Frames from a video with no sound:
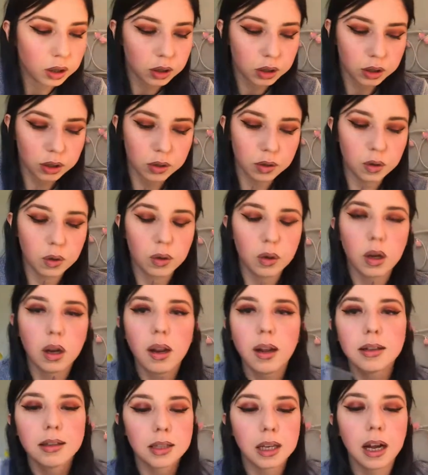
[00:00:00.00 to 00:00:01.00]
so
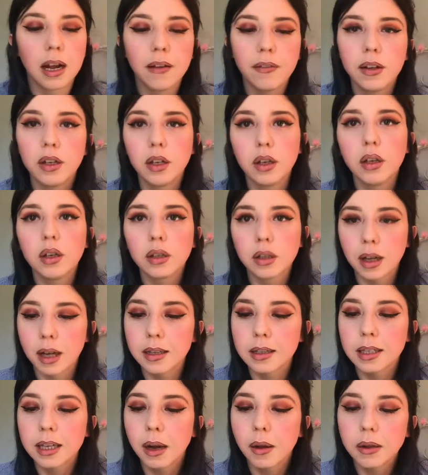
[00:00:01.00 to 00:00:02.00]
let's have a look
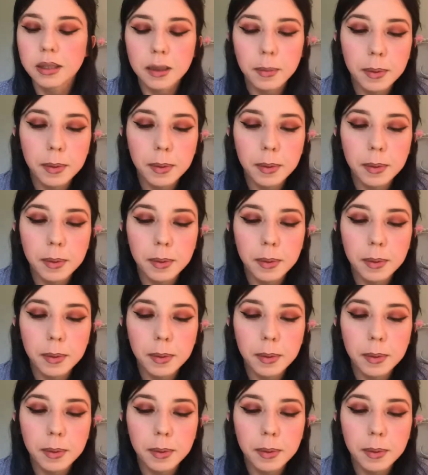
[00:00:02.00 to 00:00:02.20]
and see how this